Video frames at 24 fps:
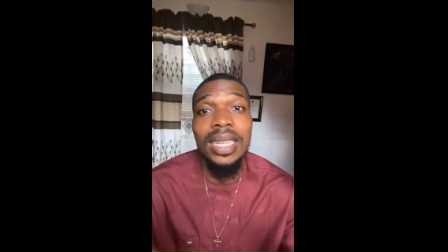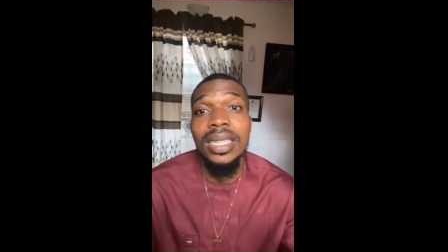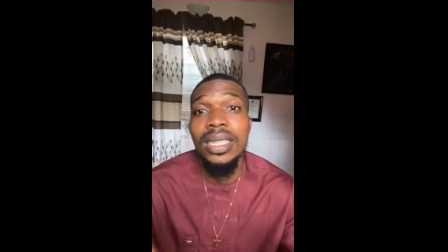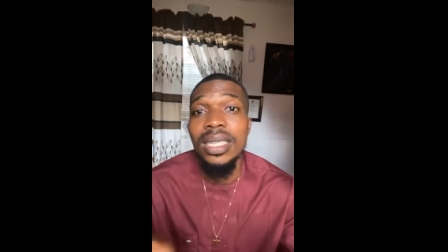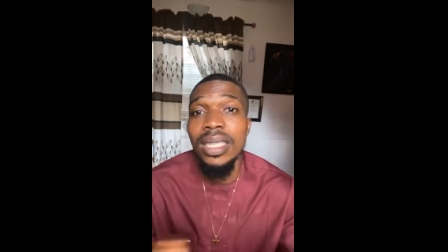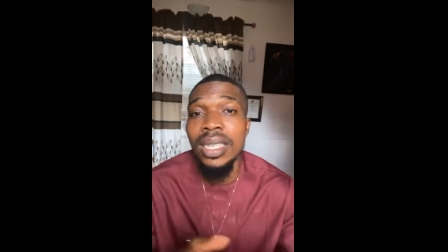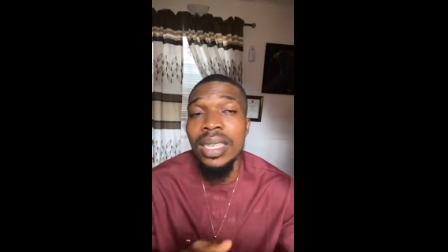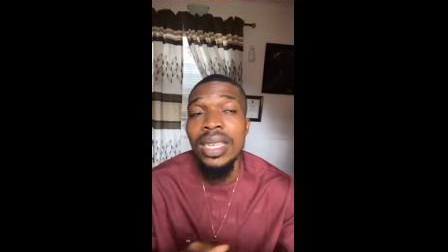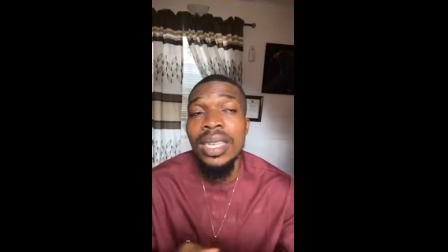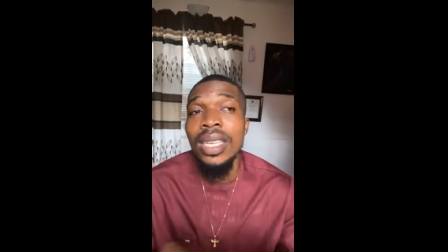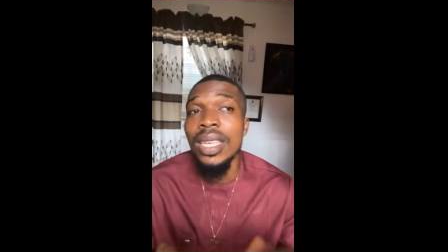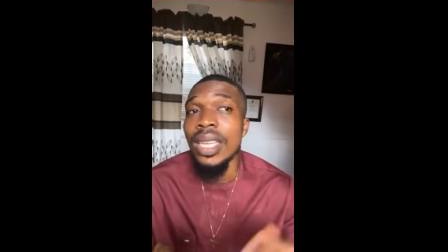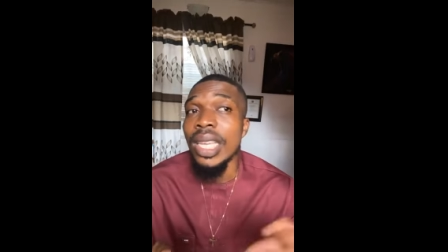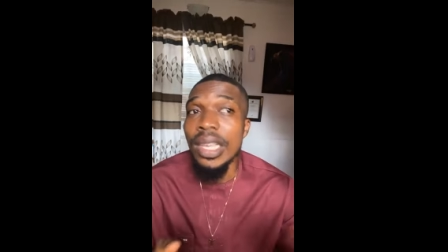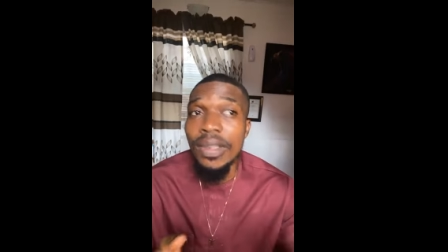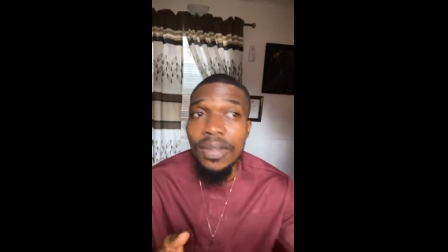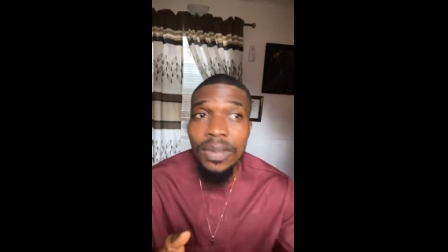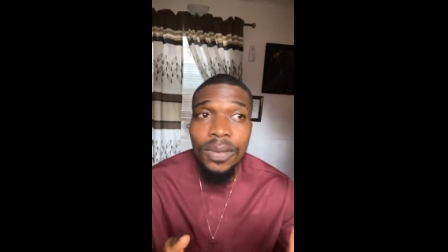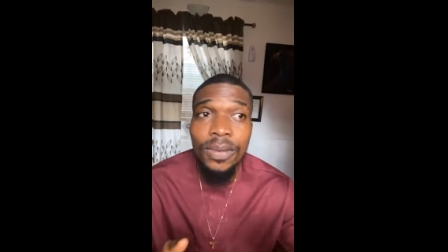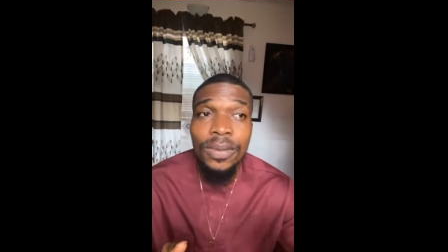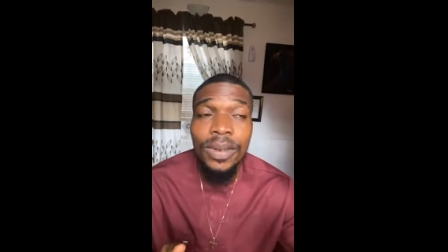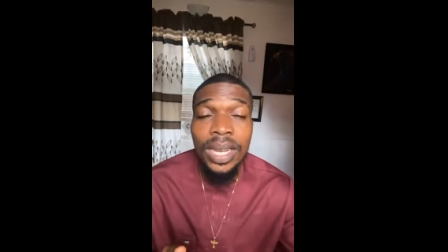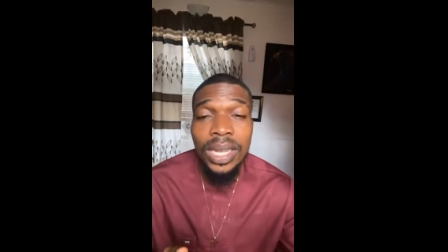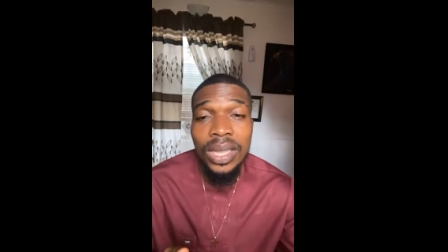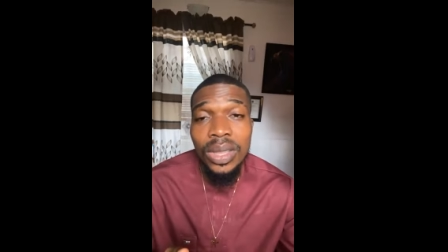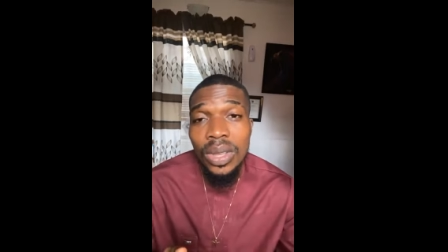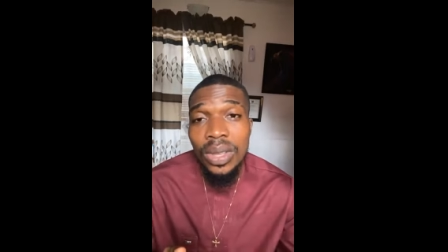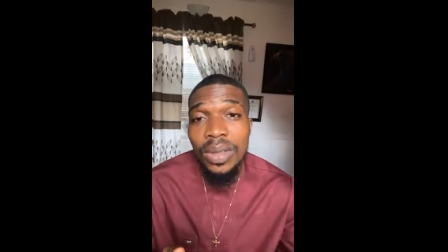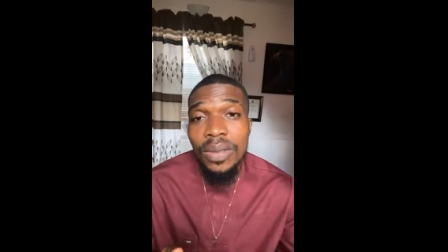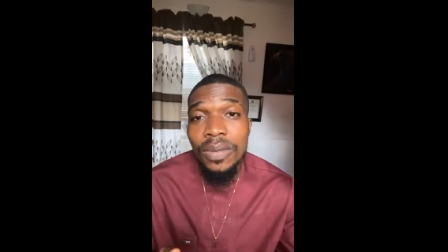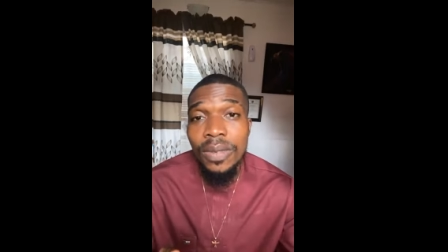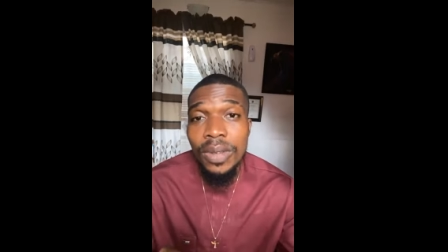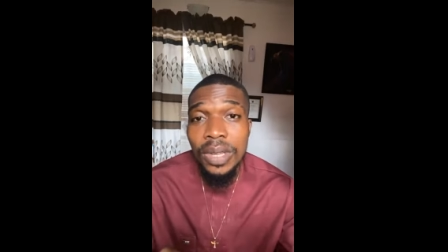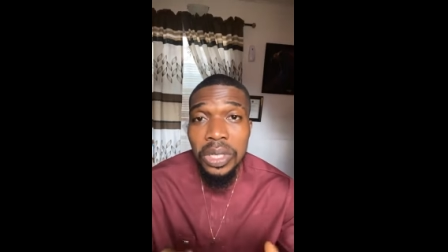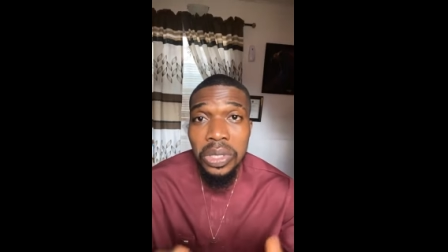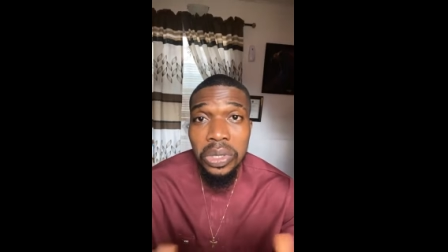and if you factor
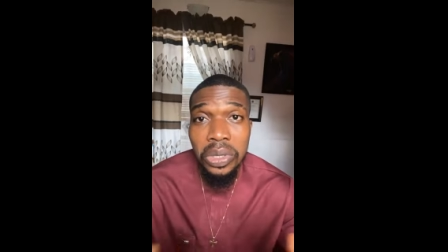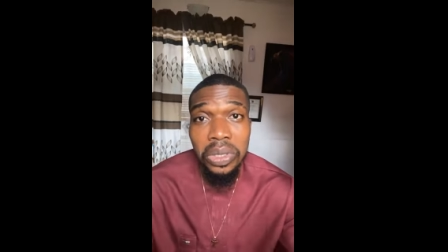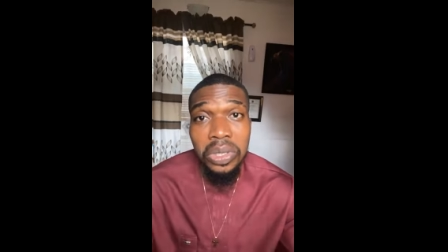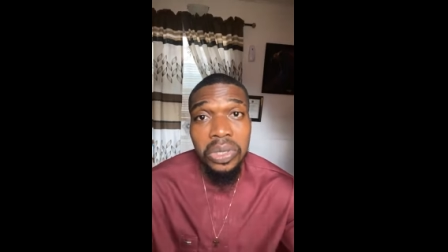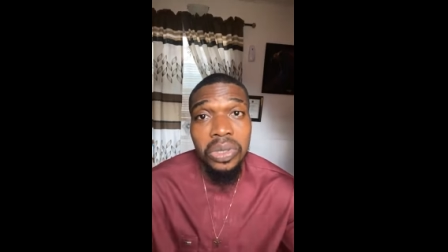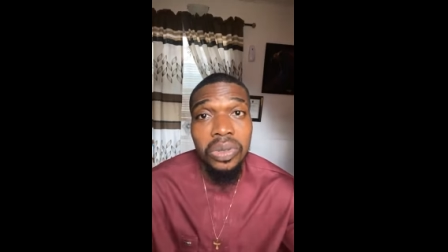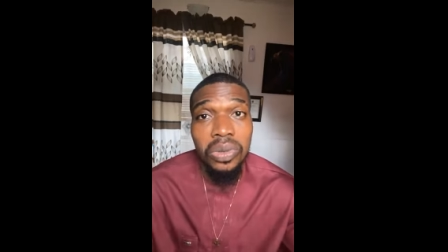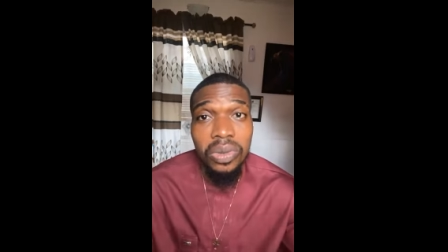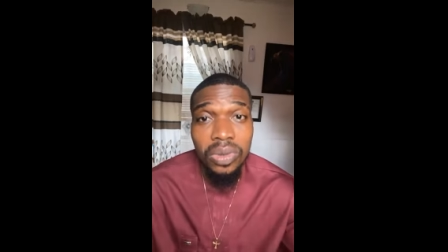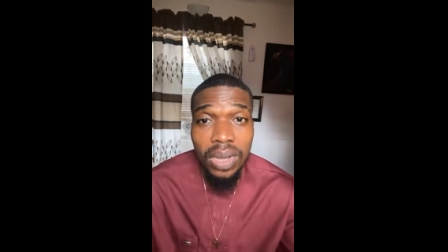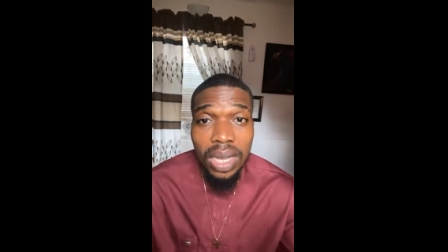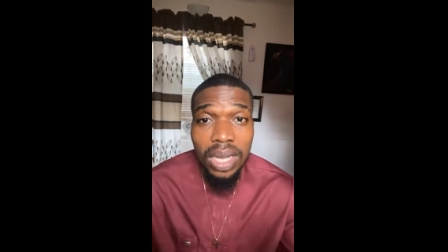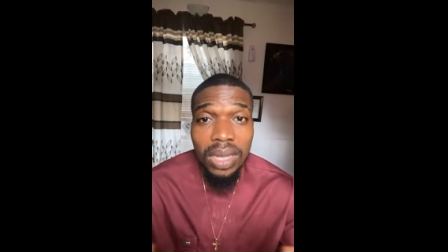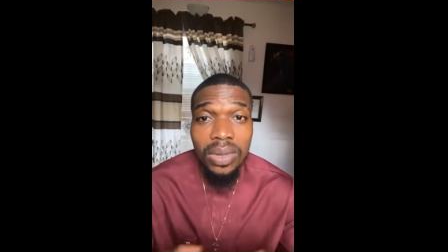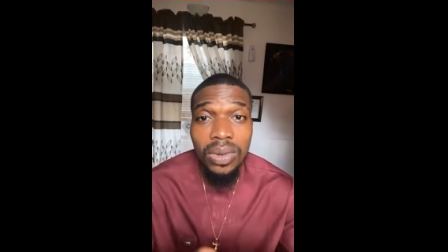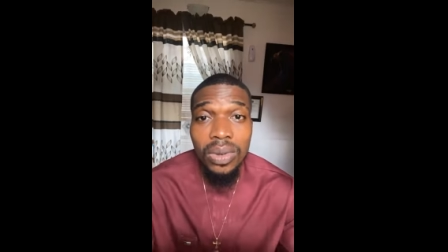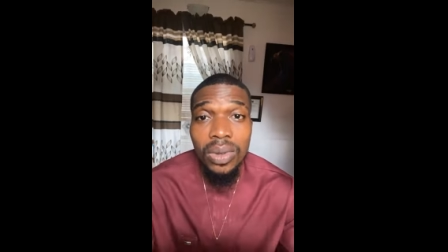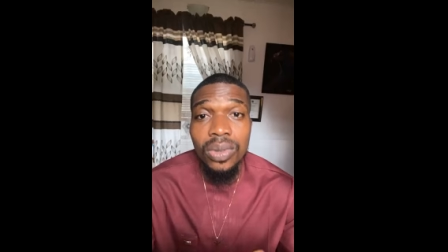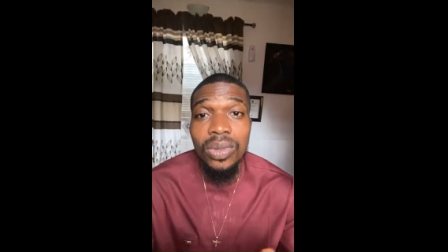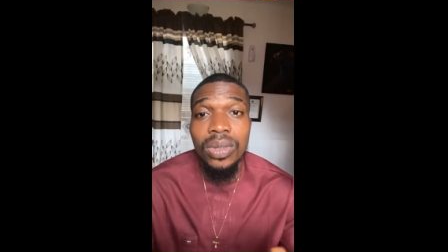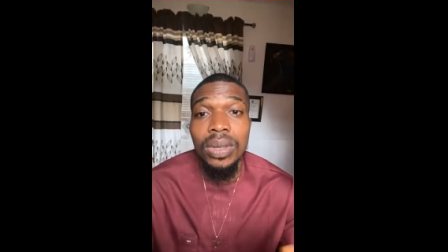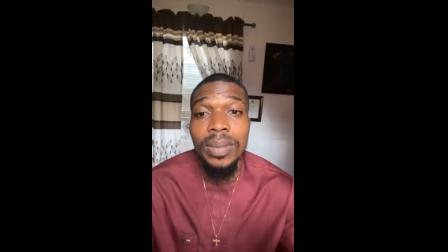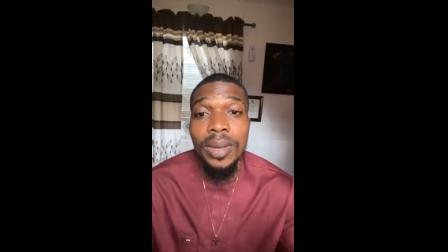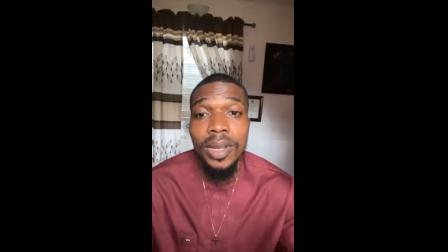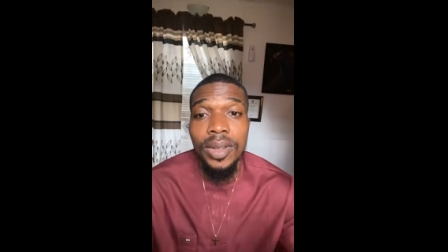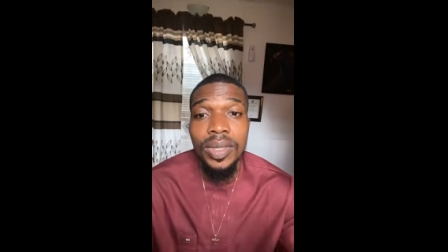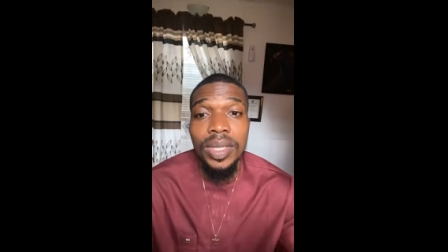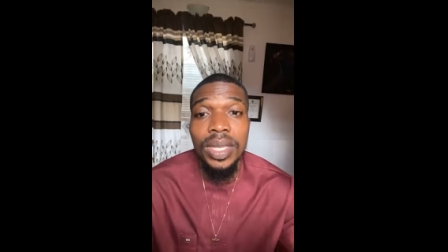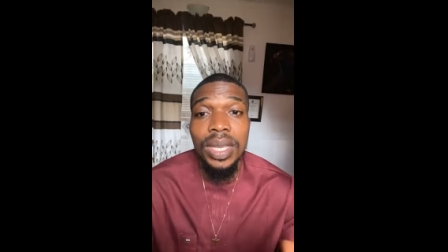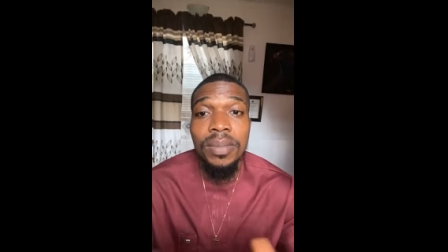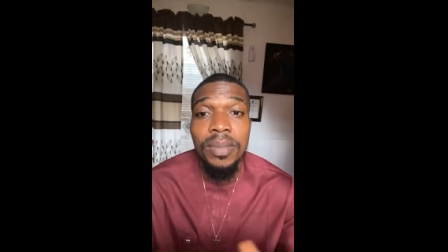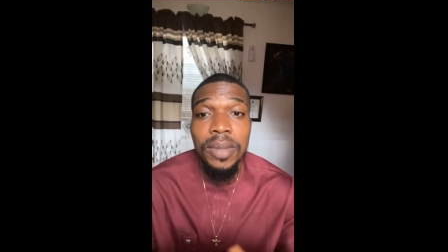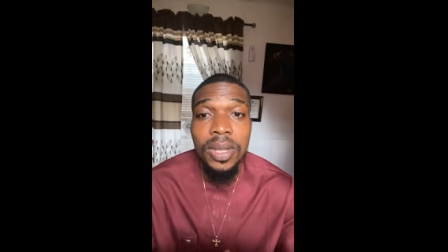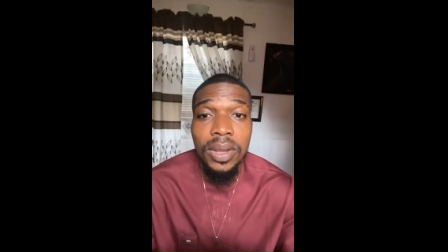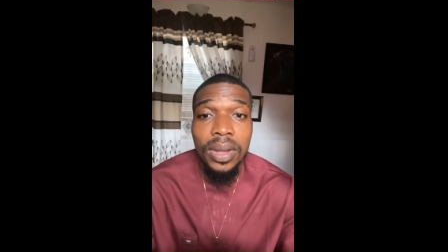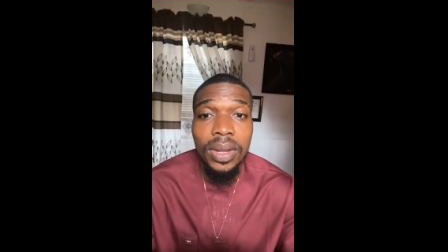inflation, it should go to about
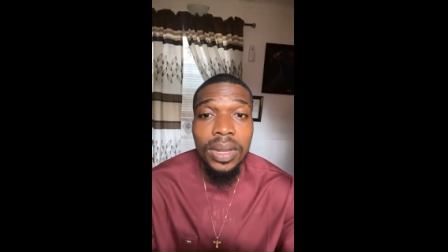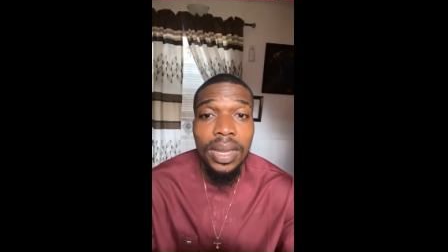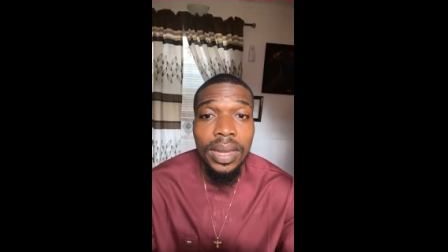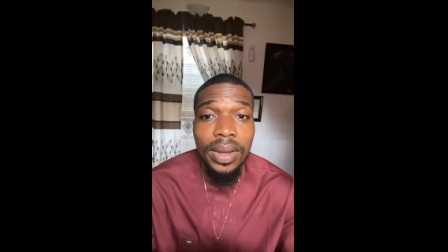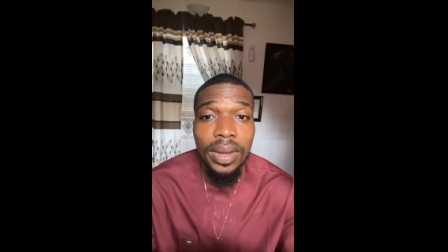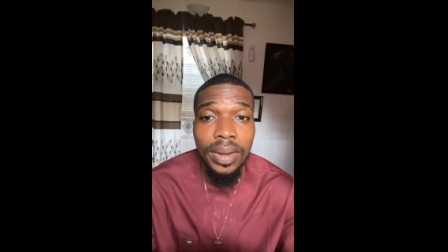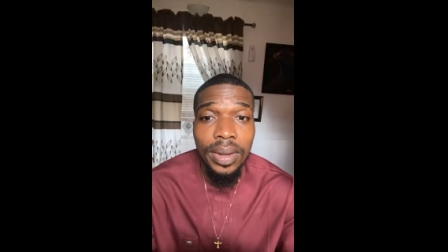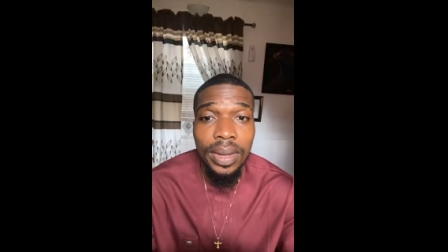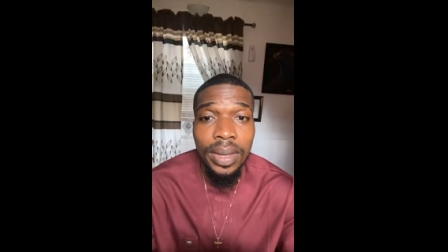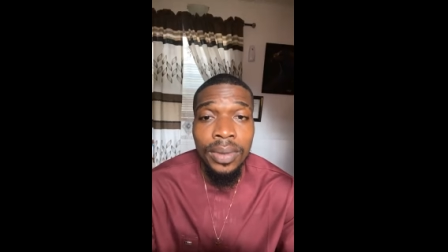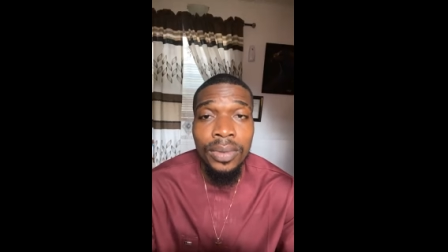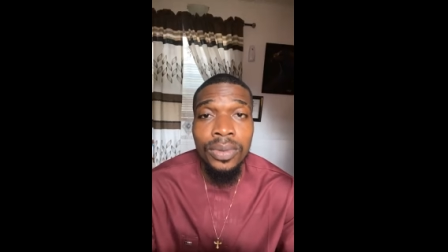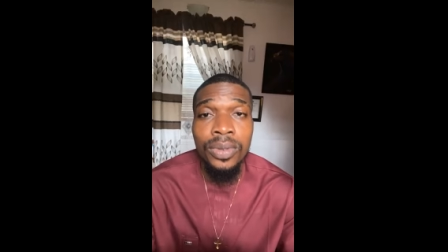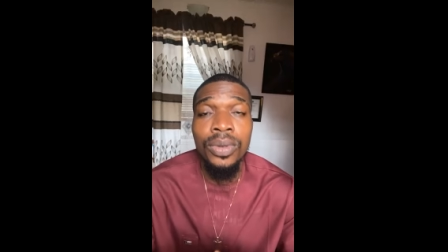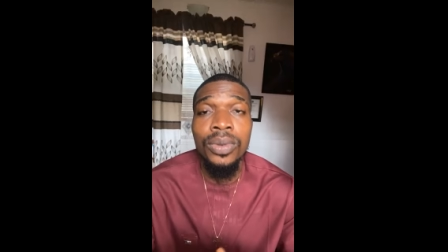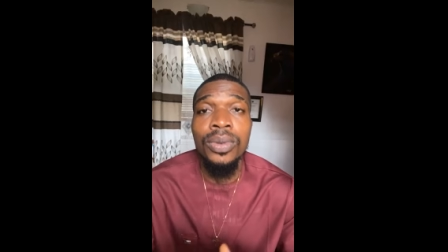10 million naira now.